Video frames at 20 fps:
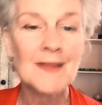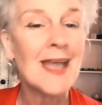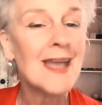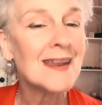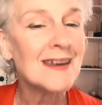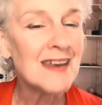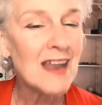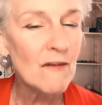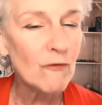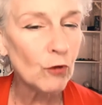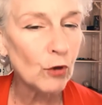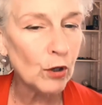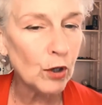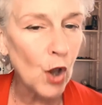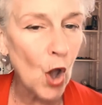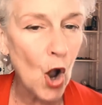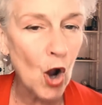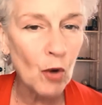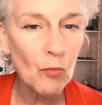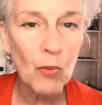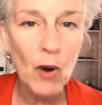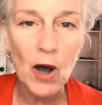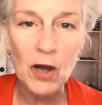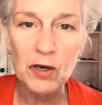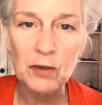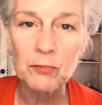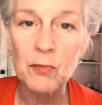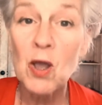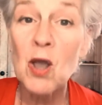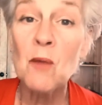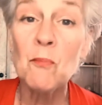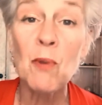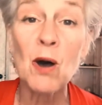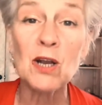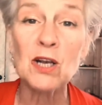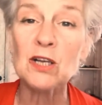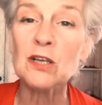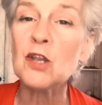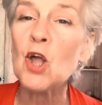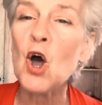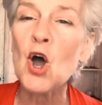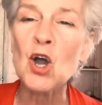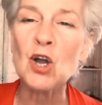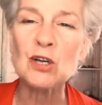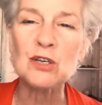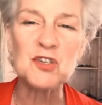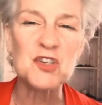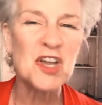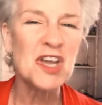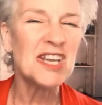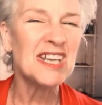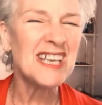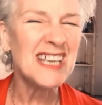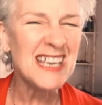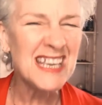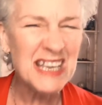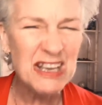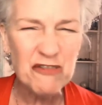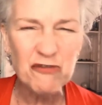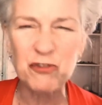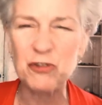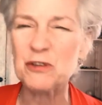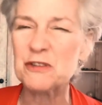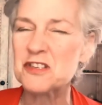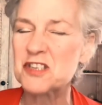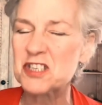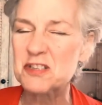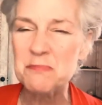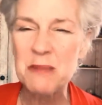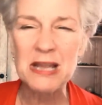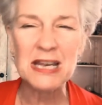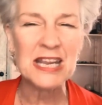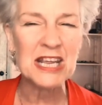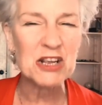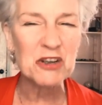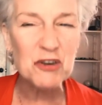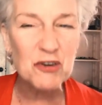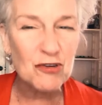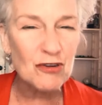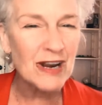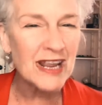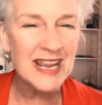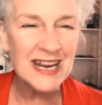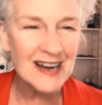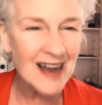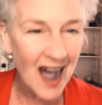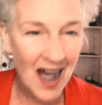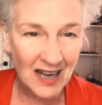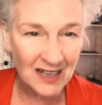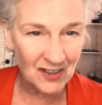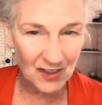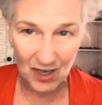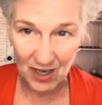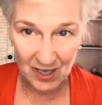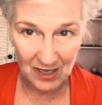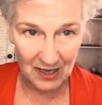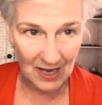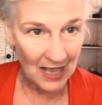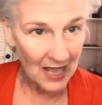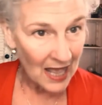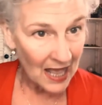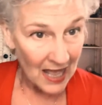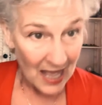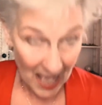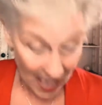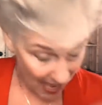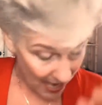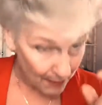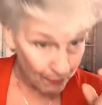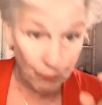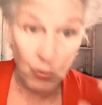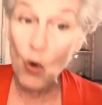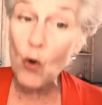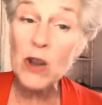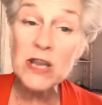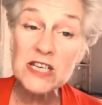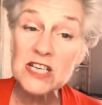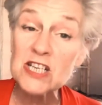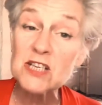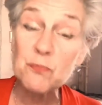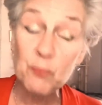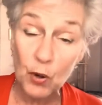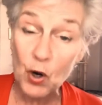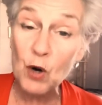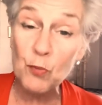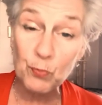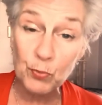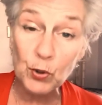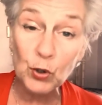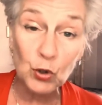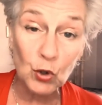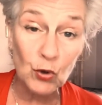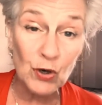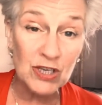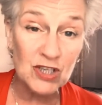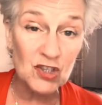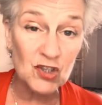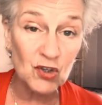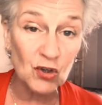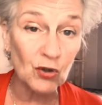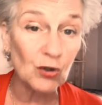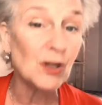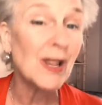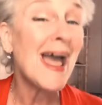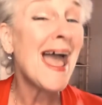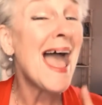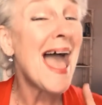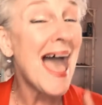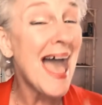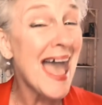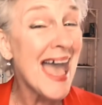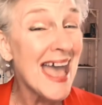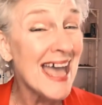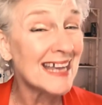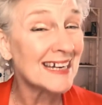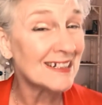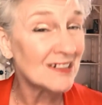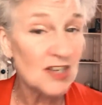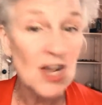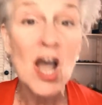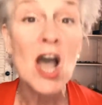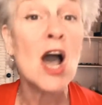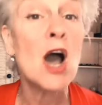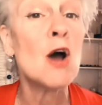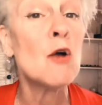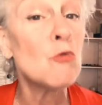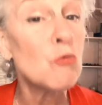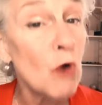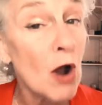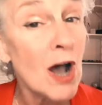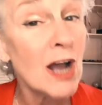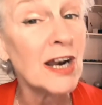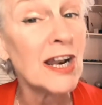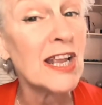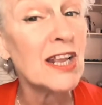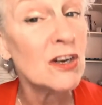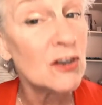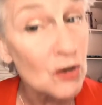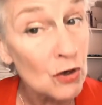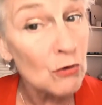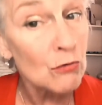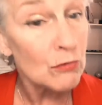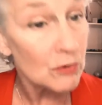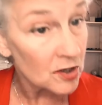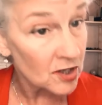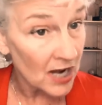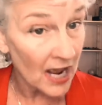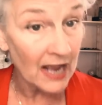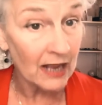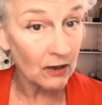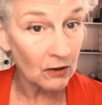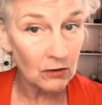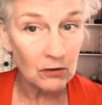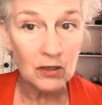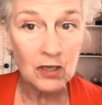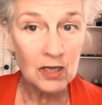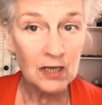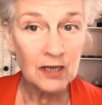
Neville Longbottom bought a large, evil smelling green onion, a pointed purple crystal, and a rotting newt tail